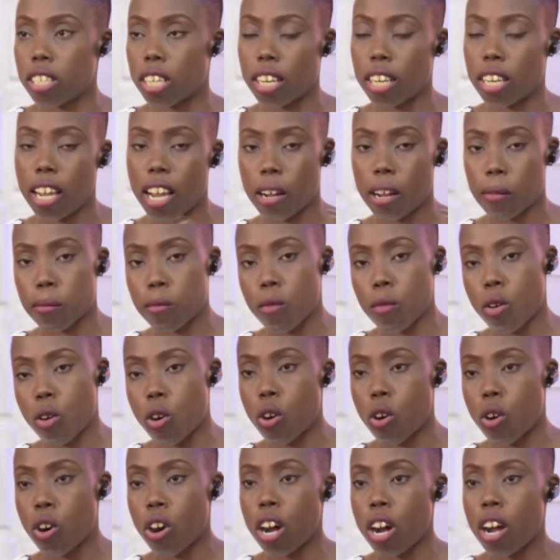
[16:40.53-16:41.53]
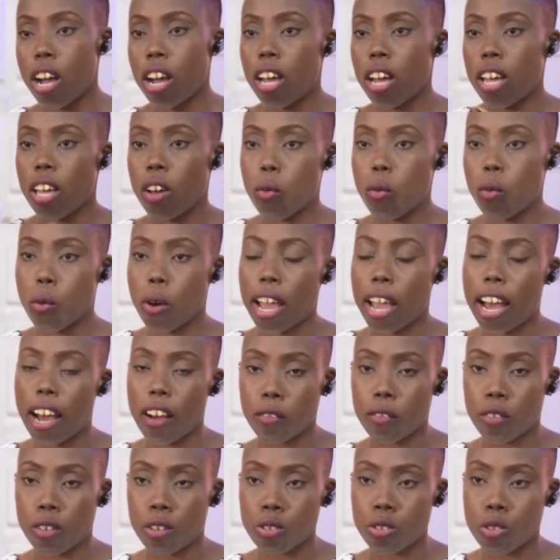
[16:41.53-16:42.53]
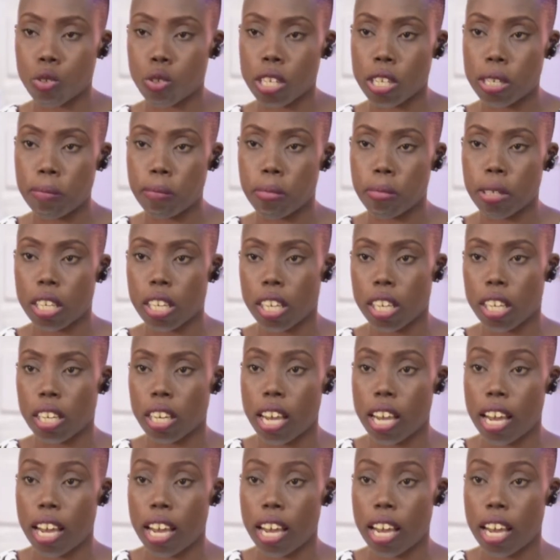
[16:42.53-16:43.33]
in Agbo, we have also in Benin,